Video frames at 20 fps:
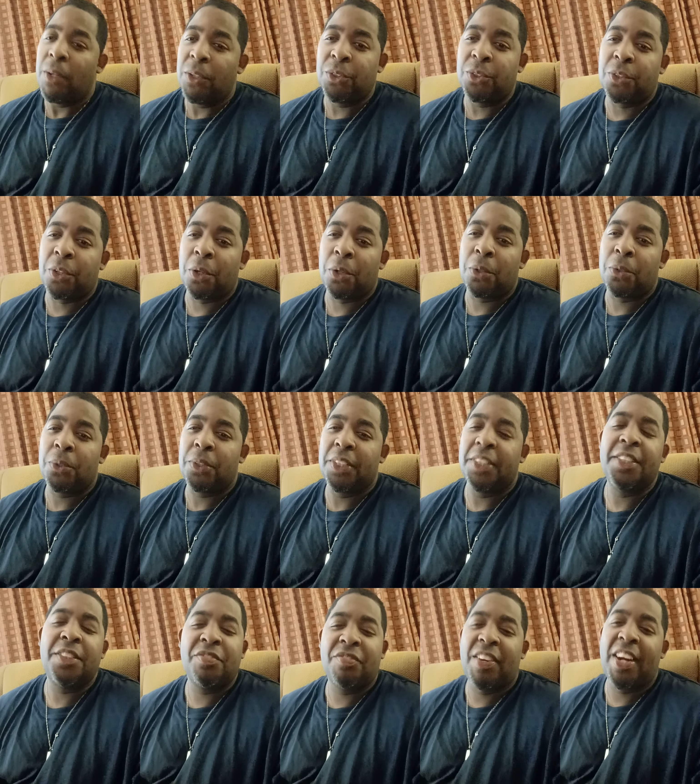So
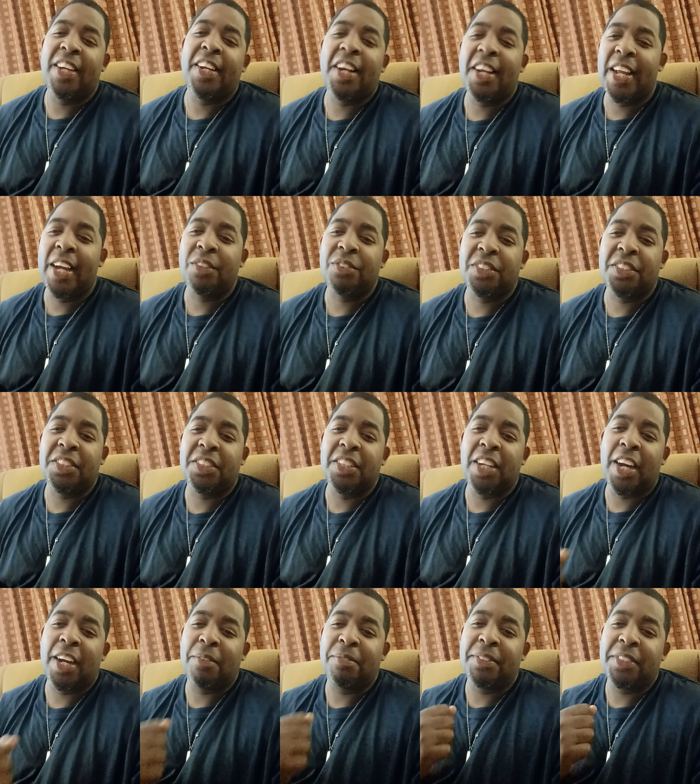it's finally out the
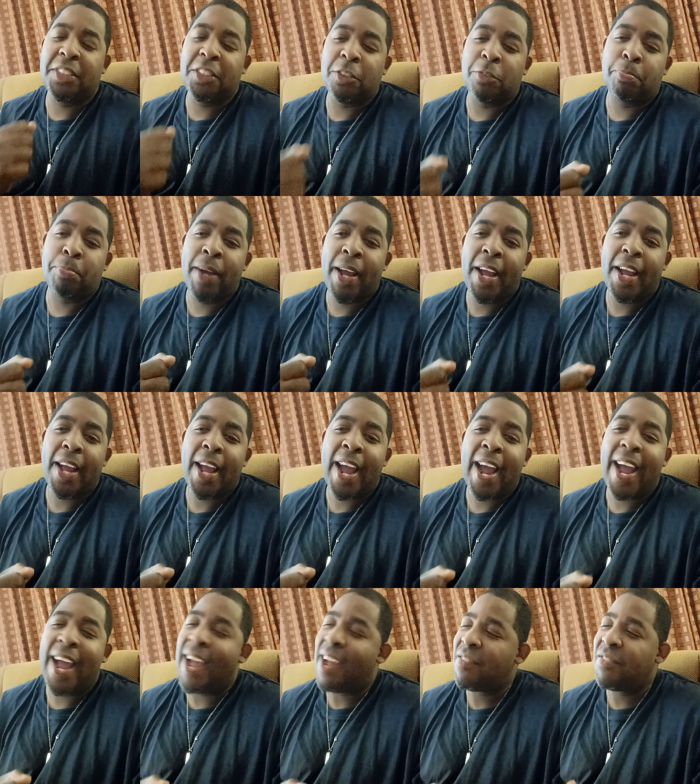shop. She's back. I
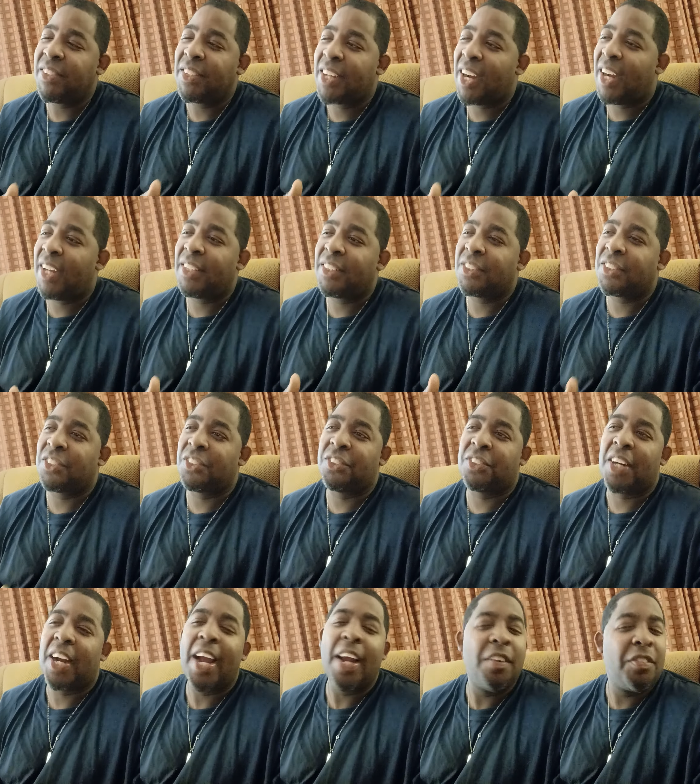haven't gotten to
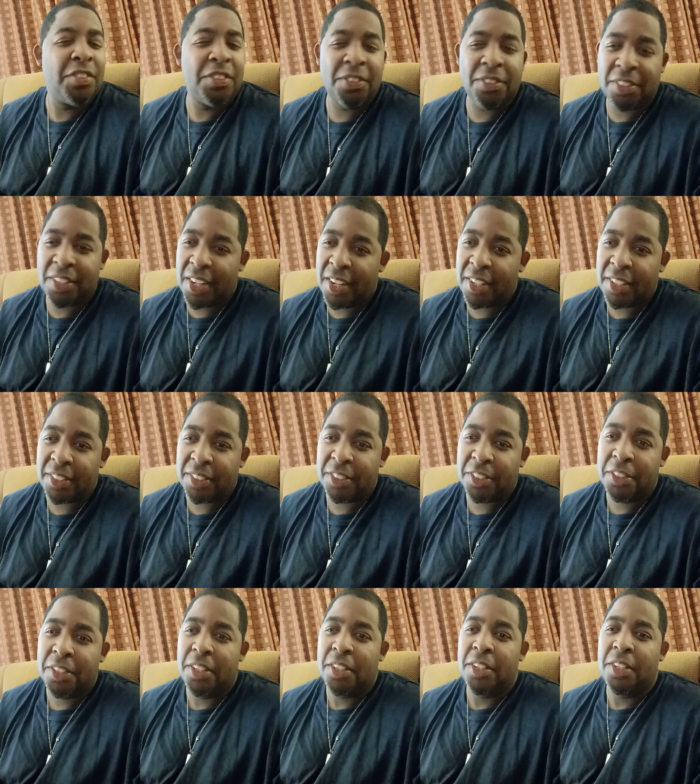drive her yet
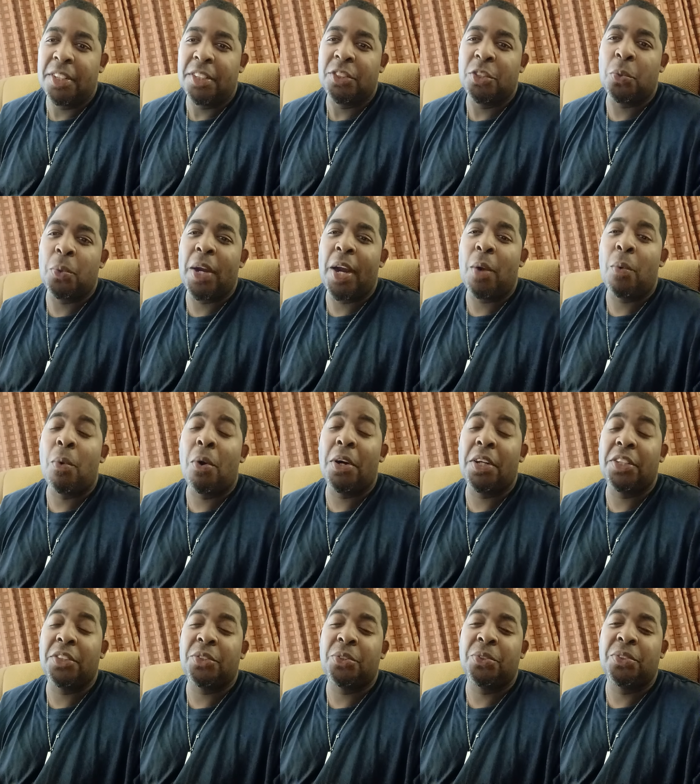the way I
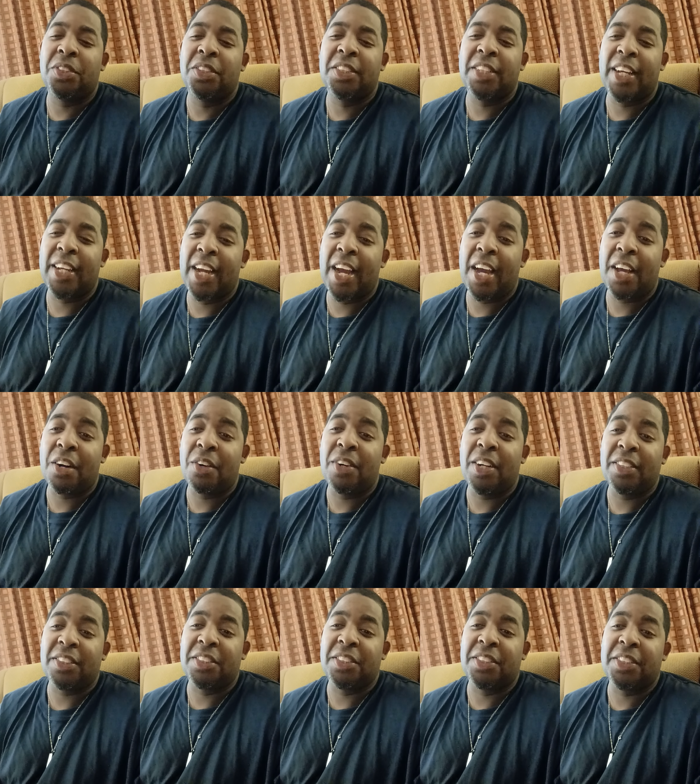wanted to since I got her
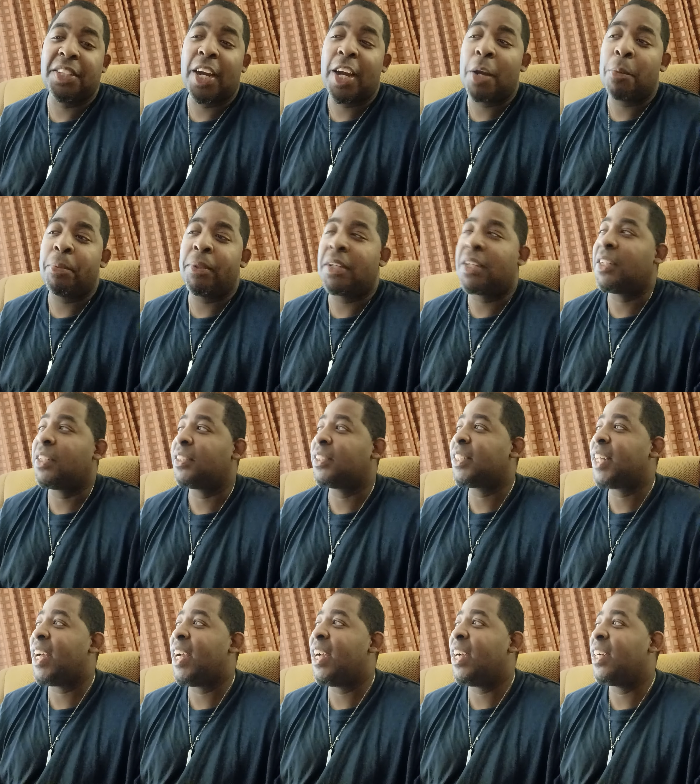out the shop because
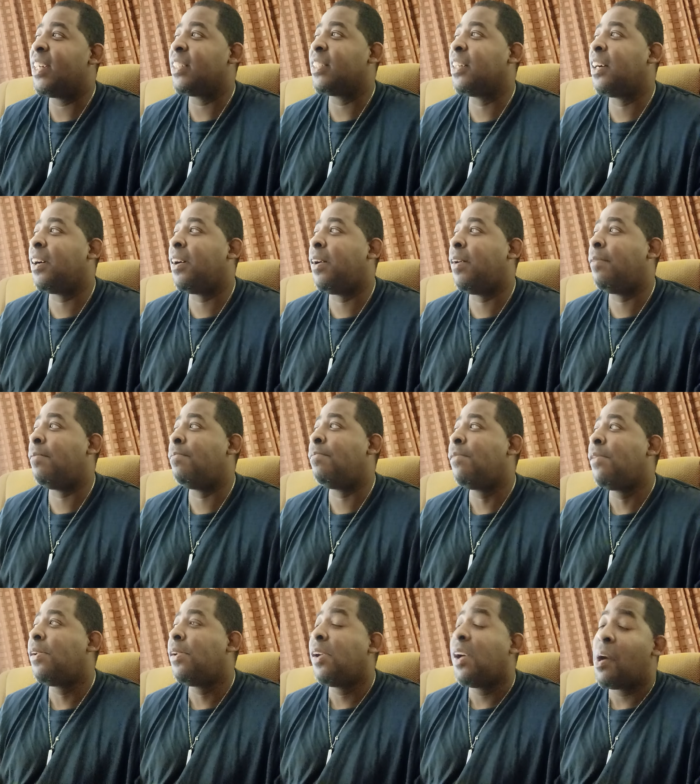I had
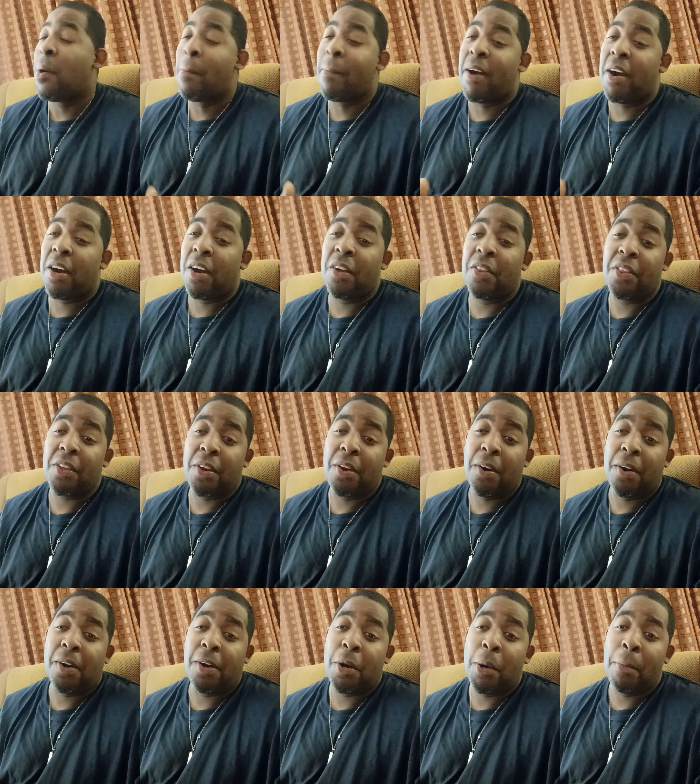my other
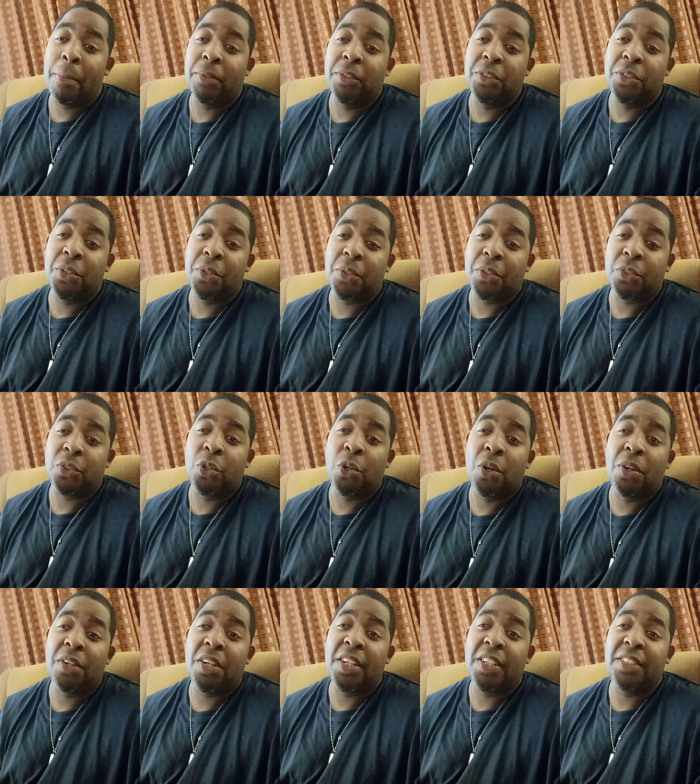car, the
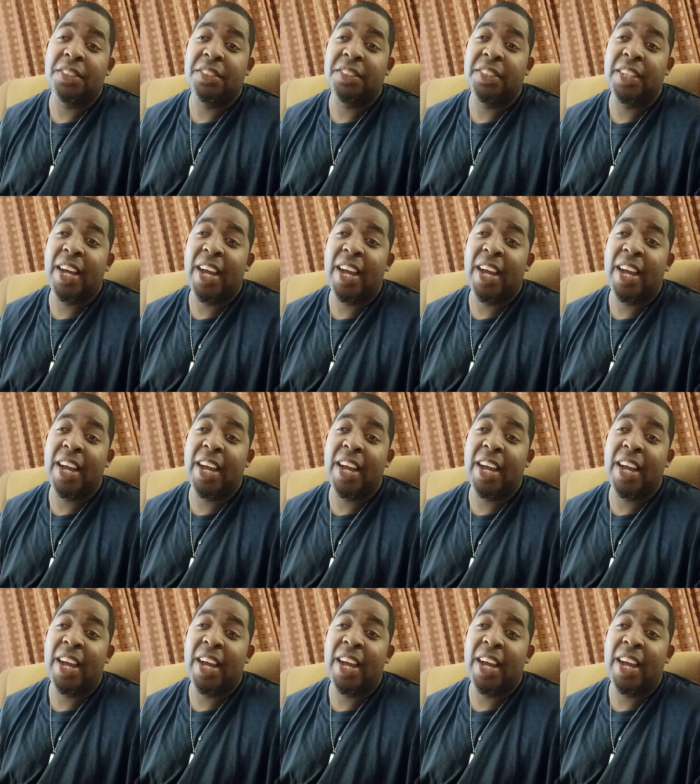Torres.